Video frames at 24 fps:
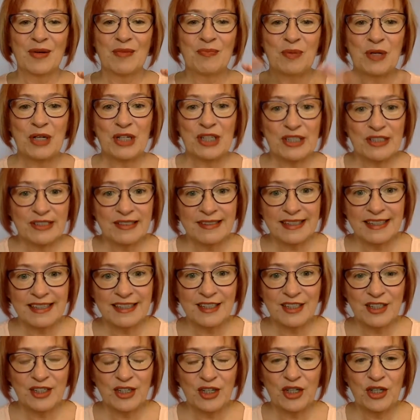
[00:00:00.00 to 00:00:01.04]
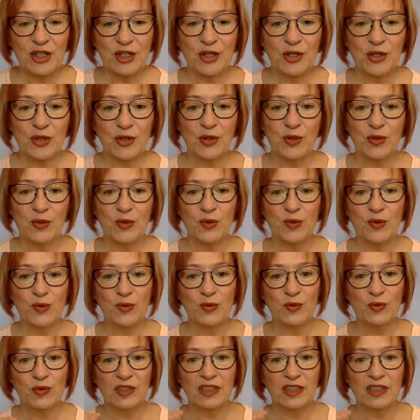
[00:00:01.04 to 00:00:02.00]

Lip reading: person who